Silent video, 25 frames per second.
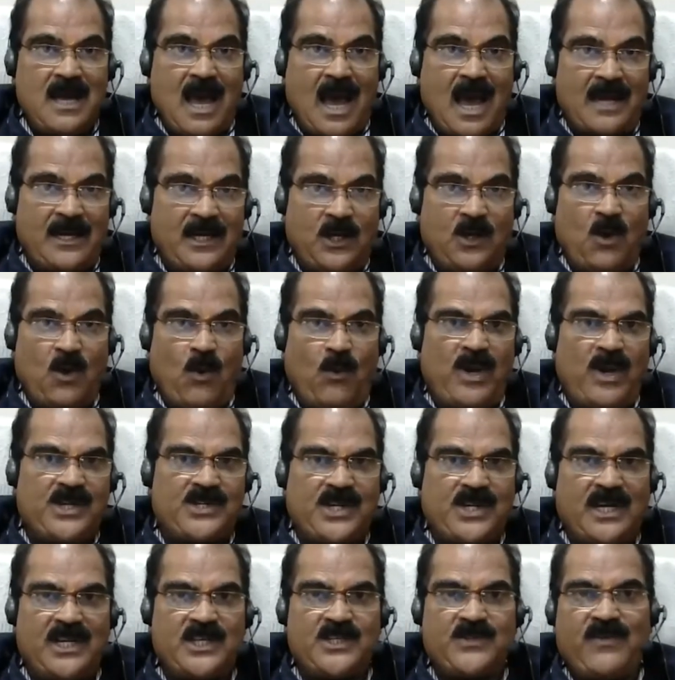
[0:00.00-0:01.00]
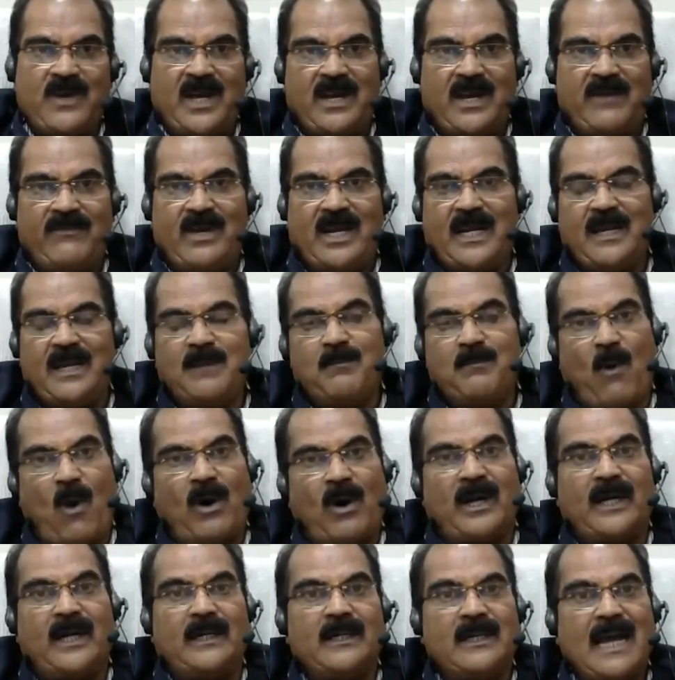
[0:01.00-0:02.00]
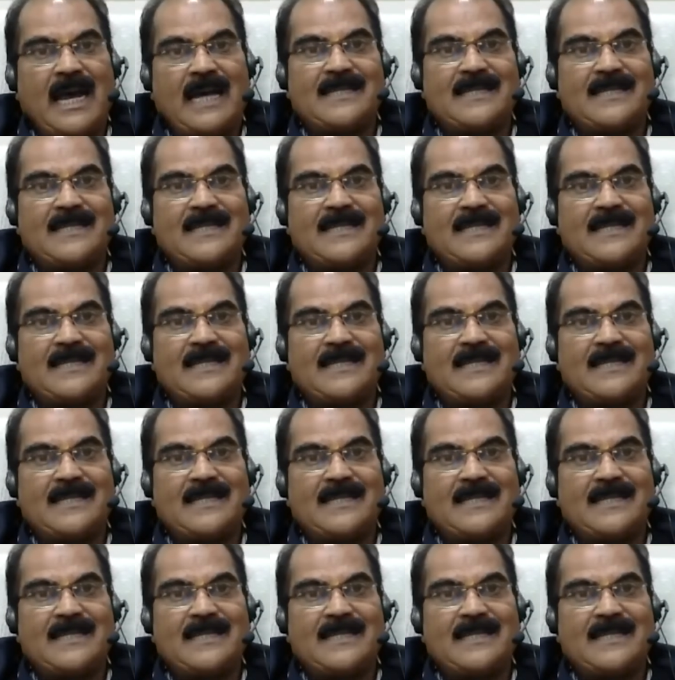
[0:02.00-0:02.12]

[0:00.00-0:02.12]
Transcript: And innovation is very, very important.